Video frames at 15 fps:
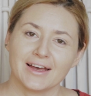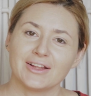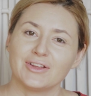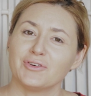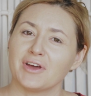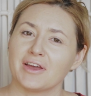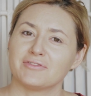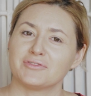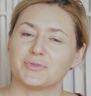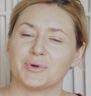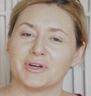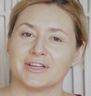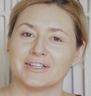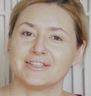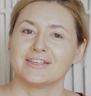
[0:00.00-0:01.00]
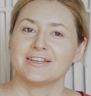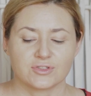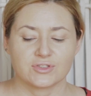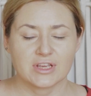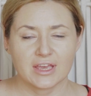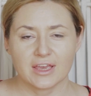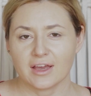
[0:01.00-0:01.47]
Hello everyone,
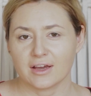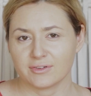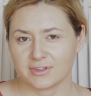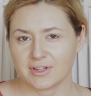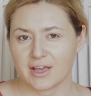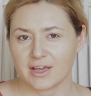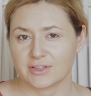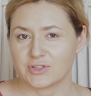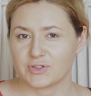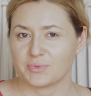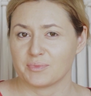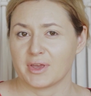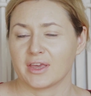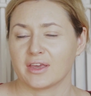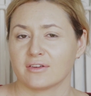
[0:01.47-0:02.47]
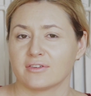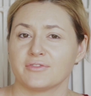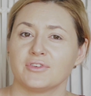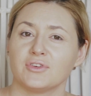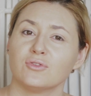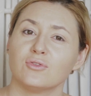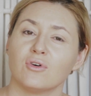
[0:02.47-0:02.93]
today I would like to make a
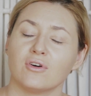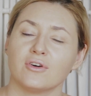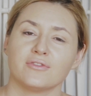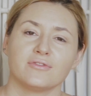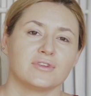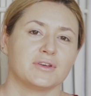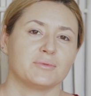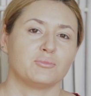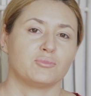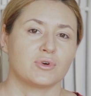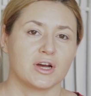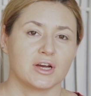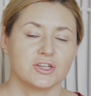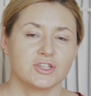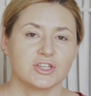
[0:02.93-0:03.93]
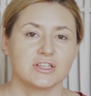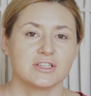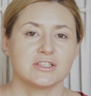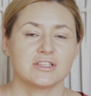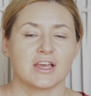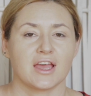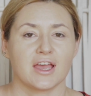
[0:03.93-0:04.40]
review on the
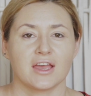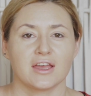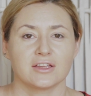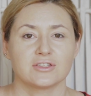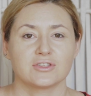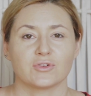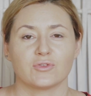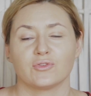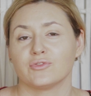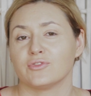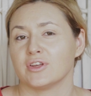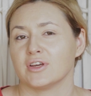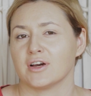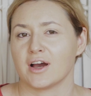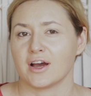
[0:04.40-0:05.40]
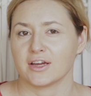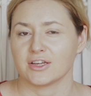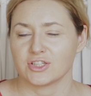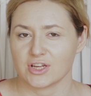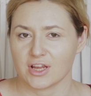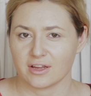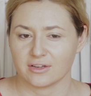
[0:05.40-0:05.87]
brushes and on the
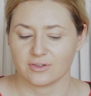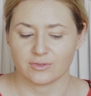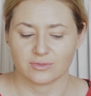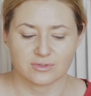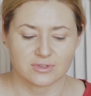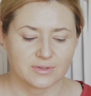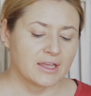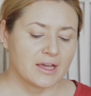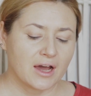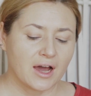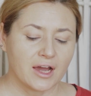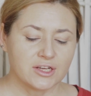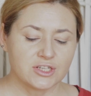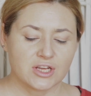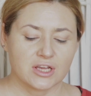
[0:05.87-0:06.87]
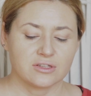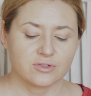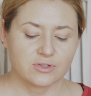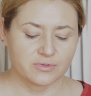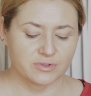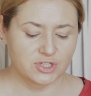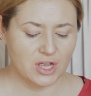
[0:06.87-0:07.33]
eyeshadows. The
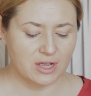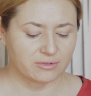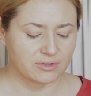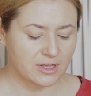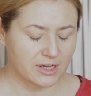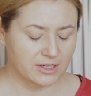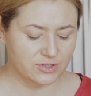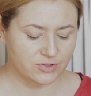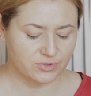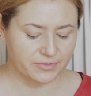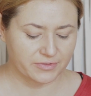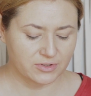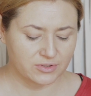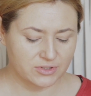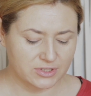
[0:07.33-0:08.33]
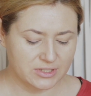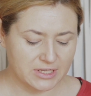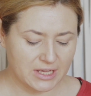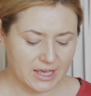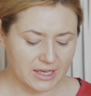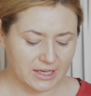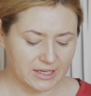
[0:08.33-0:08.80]
eyeshadows which I would like to review
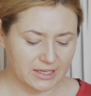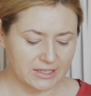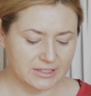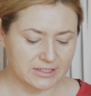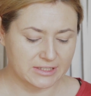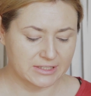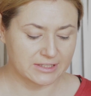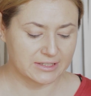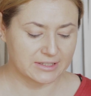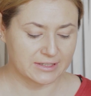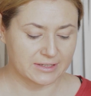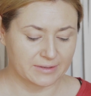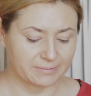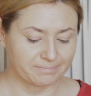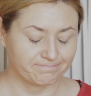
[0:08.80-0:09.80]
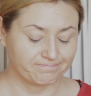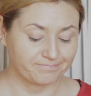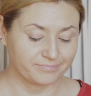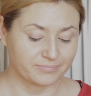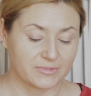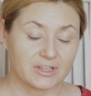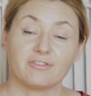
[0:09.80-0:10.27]
today is
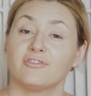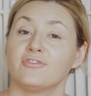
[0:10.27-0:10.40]
probably